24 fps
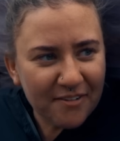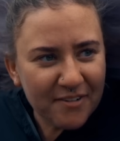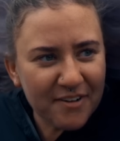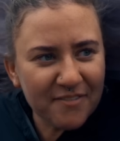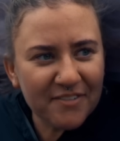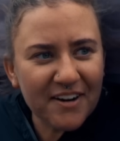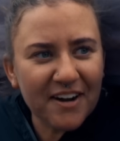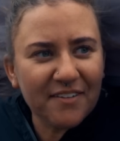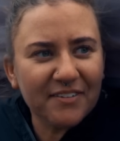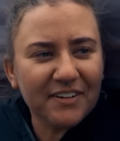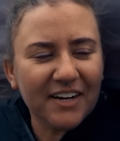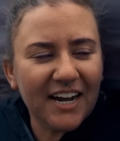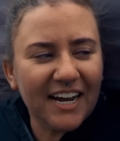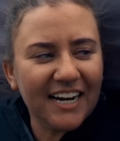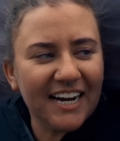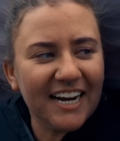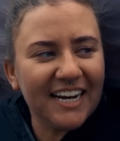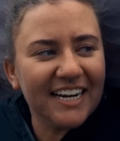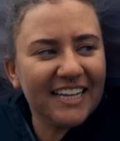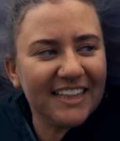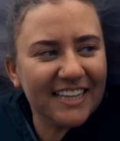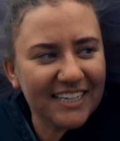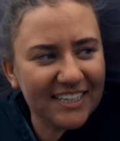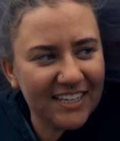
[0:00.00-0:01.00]
We've never had
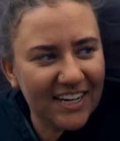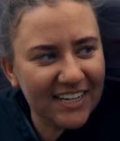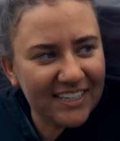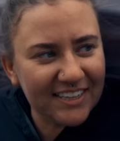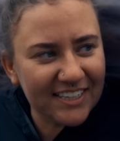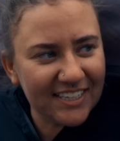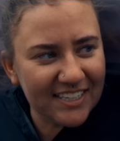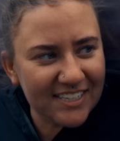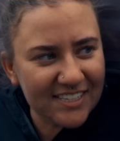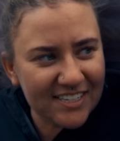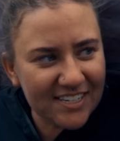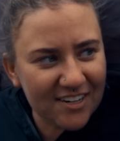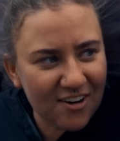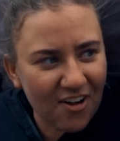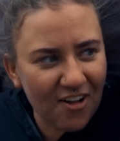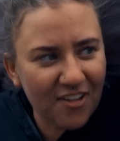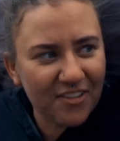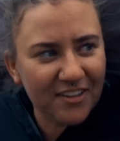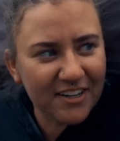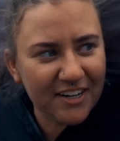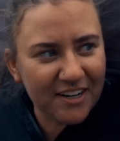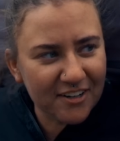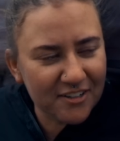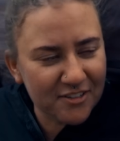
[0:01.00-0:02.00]
anything like this in all
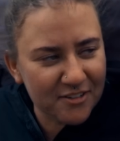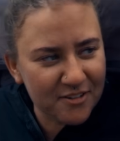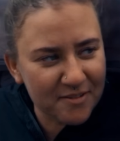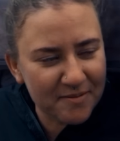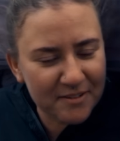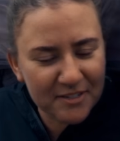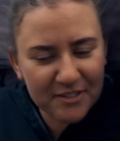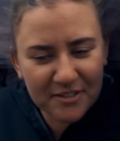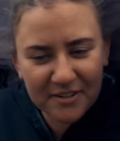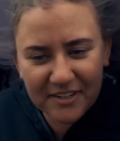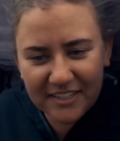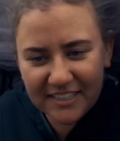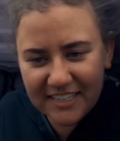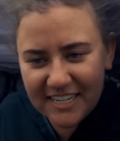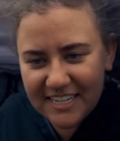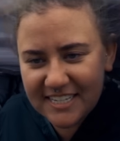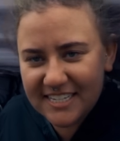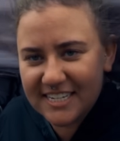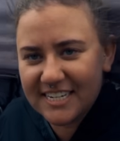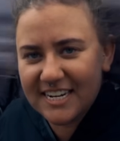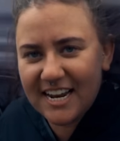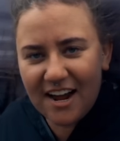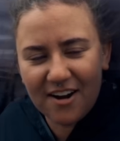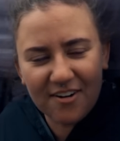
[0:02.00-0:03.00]
the years we've been doing
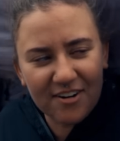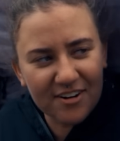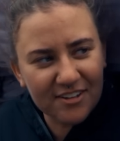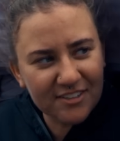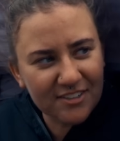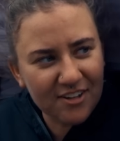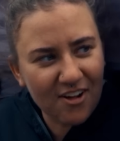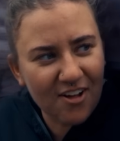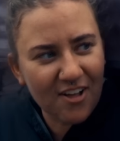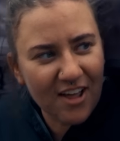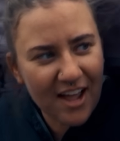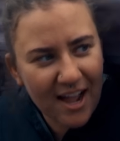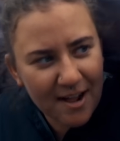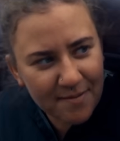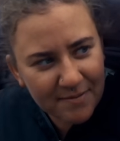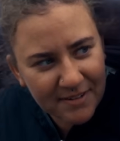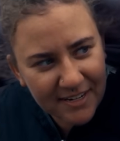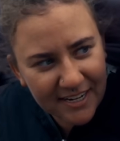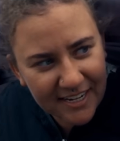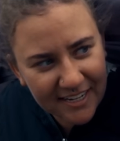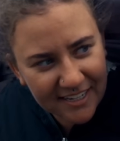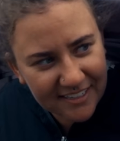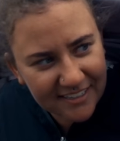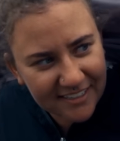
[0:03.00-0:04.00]
this, and now it's all
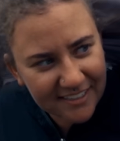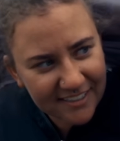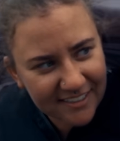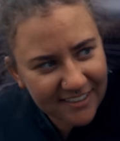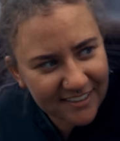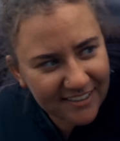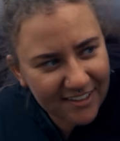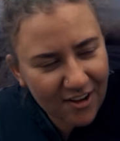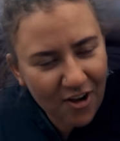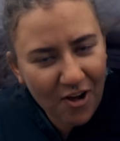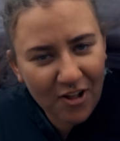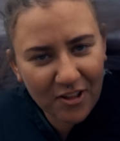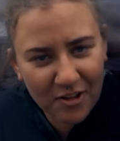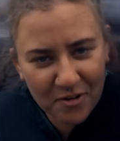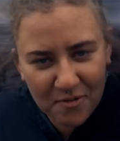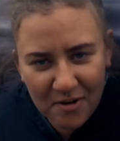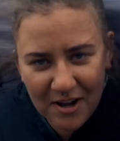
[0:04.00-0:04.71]
happening all at